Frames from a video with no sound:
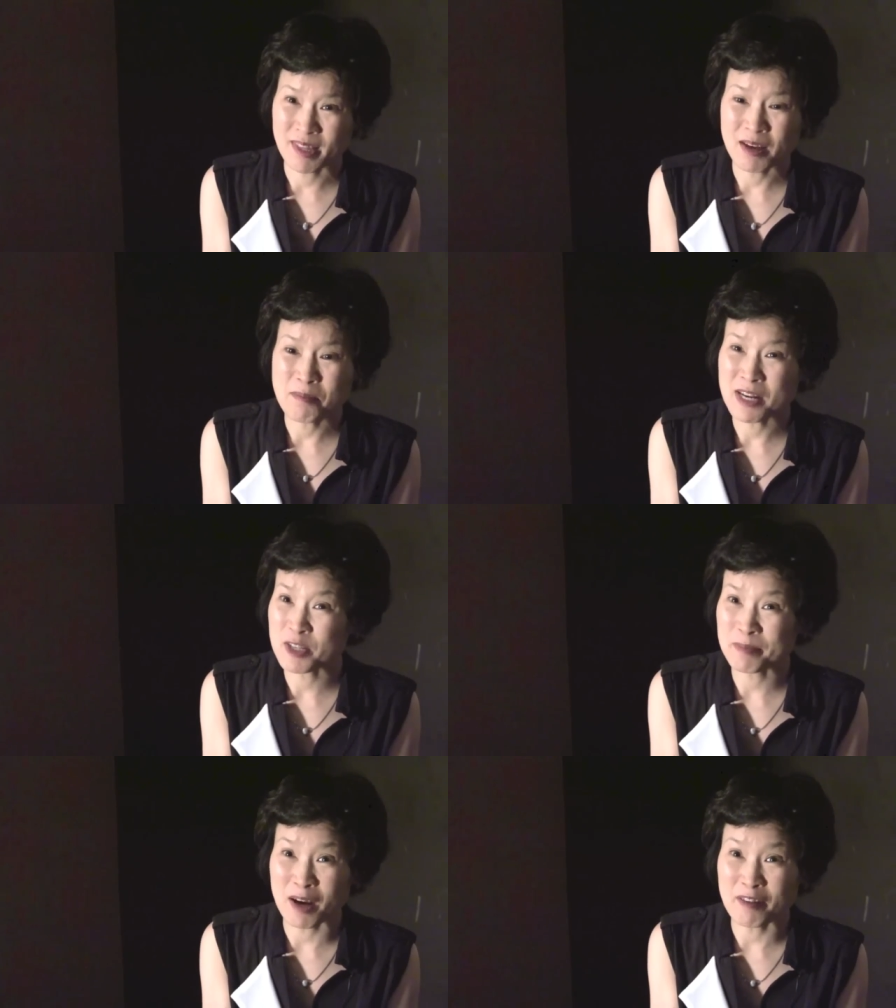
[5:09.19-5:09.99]
Not
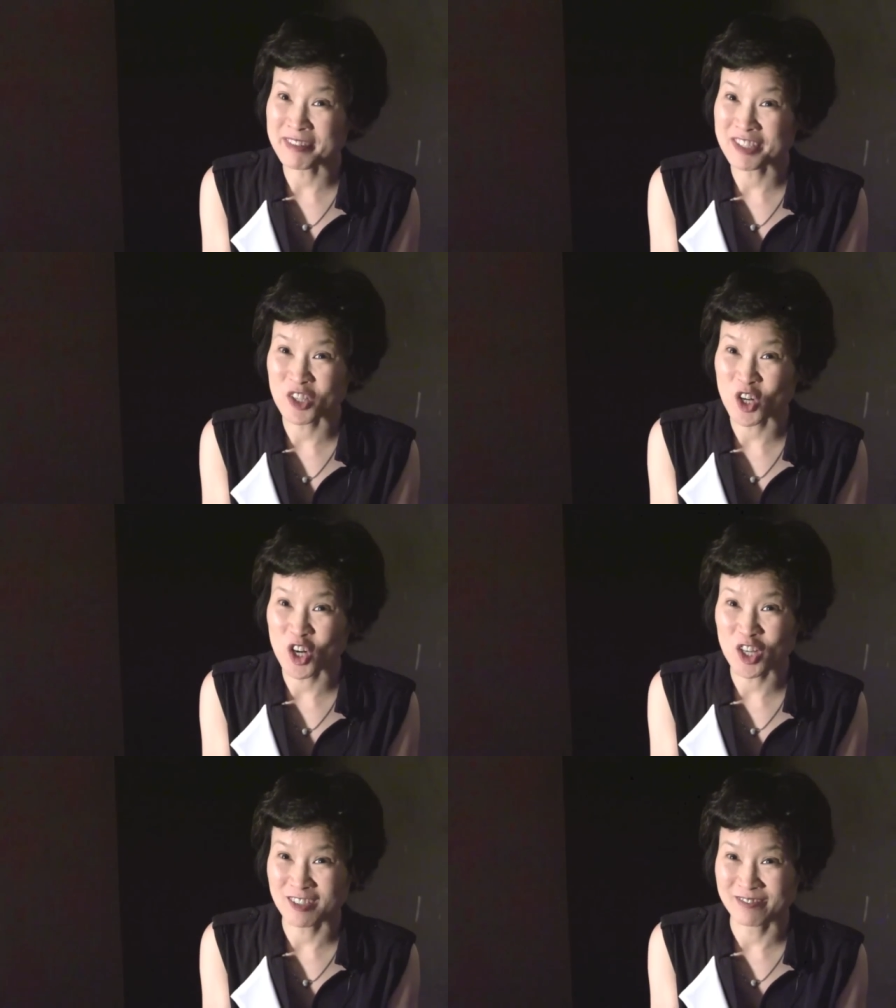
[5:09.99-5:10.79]
much profit to
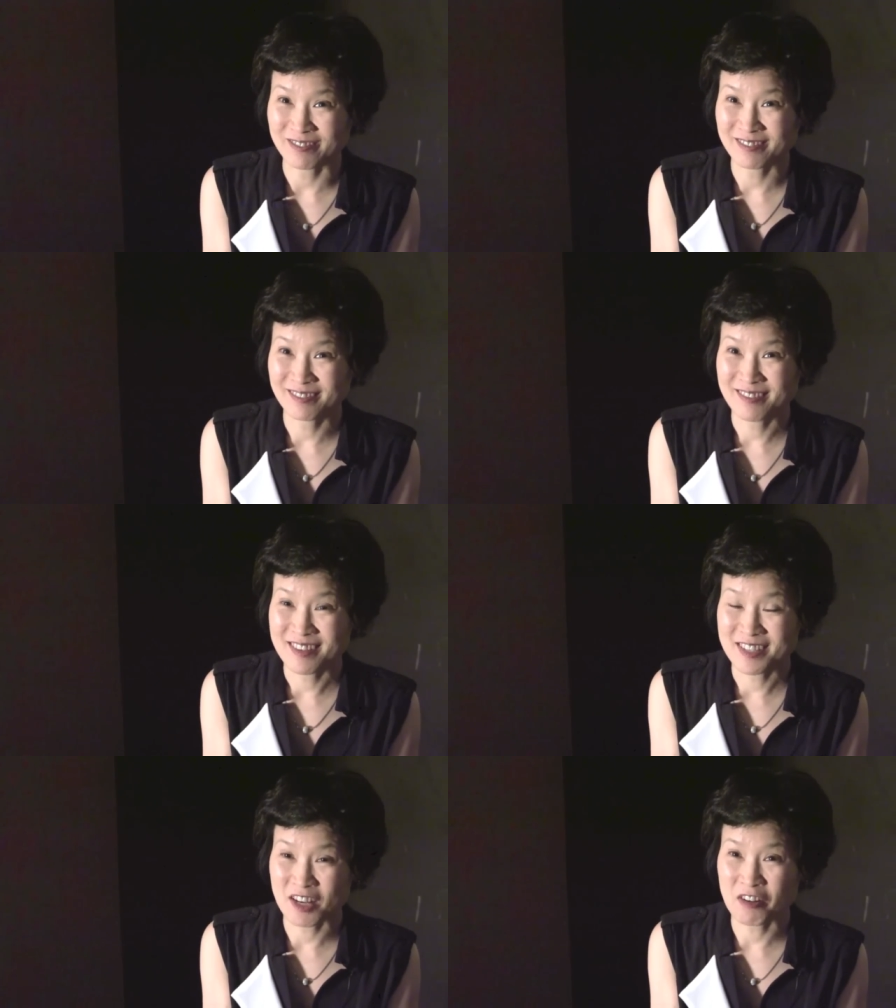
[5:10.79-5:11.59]
earn.
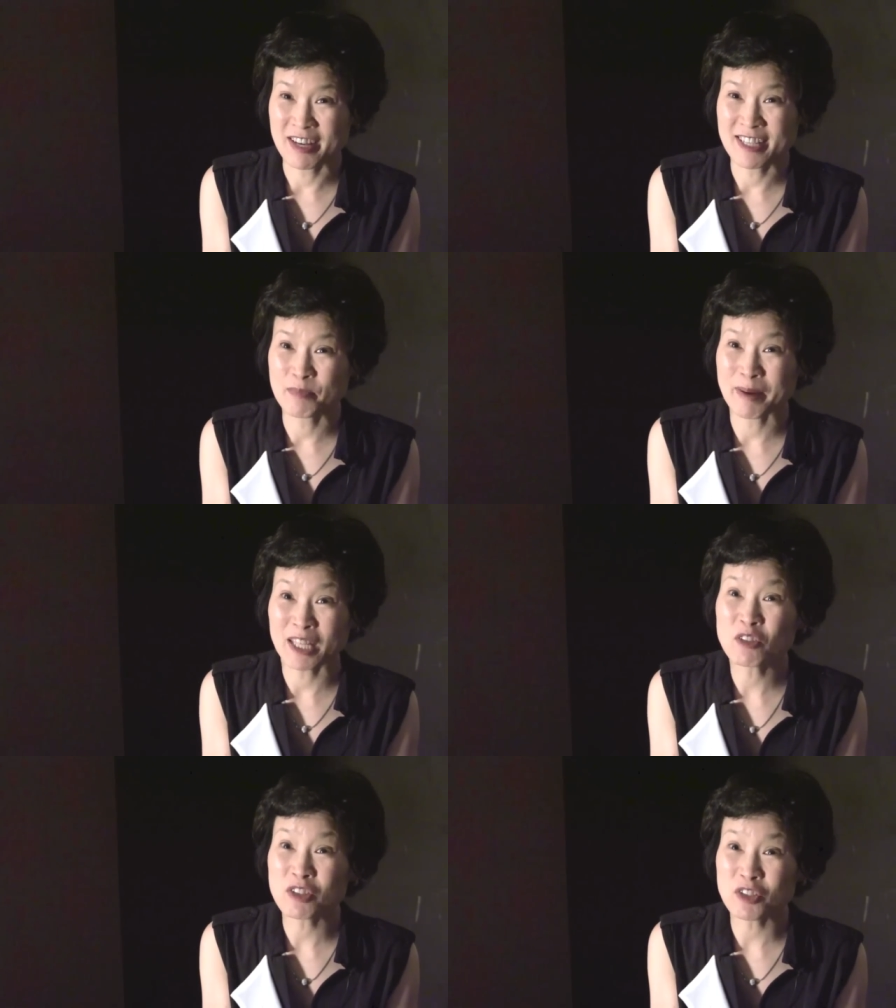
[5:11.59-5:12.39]
So is
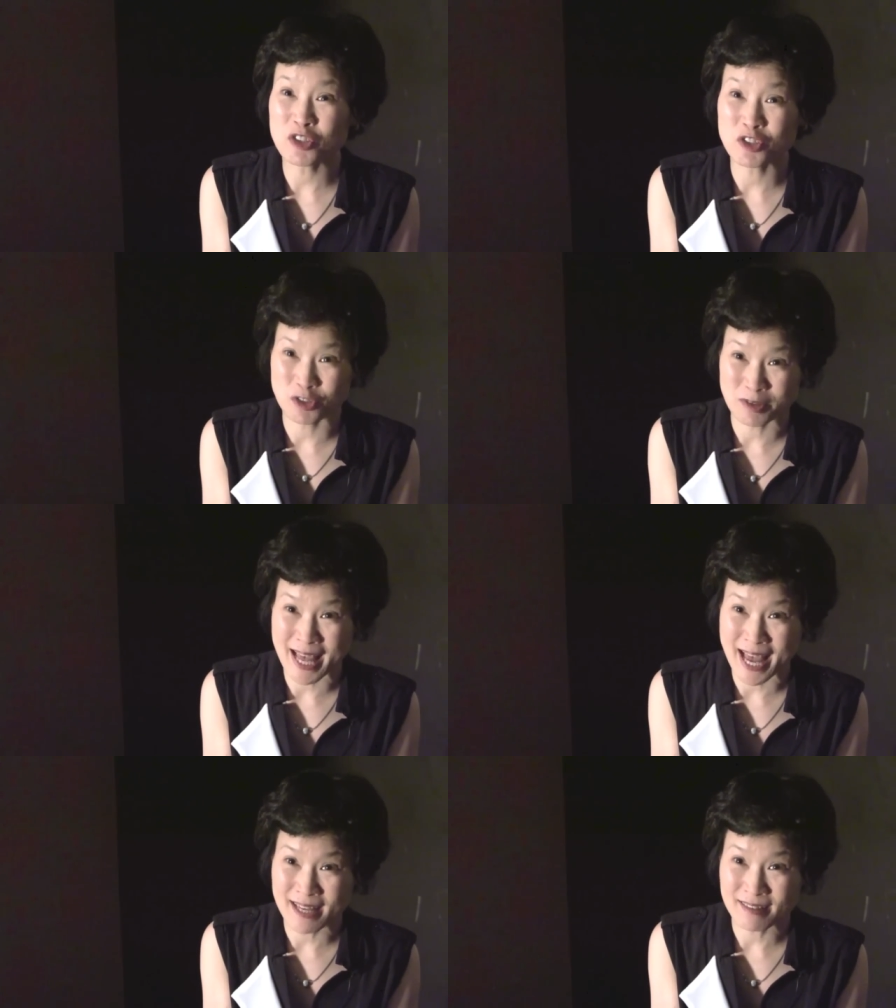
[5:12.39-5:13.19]
Baidu going to do
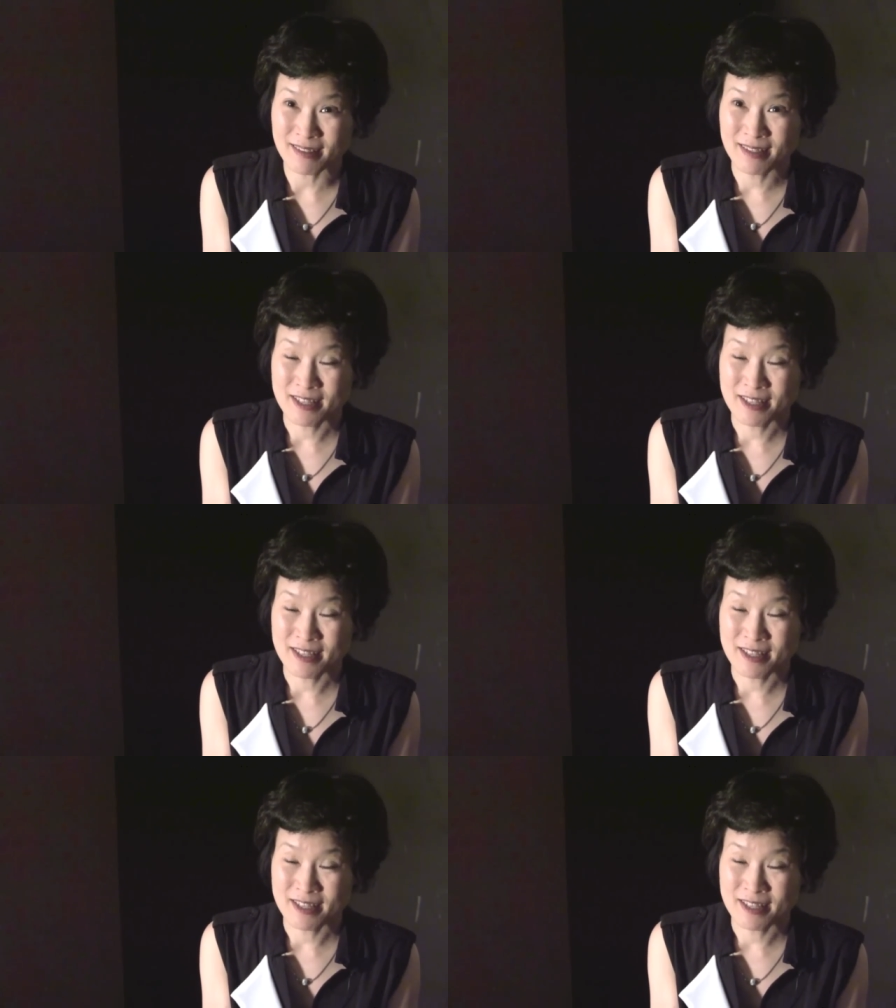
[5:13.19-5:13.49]
that?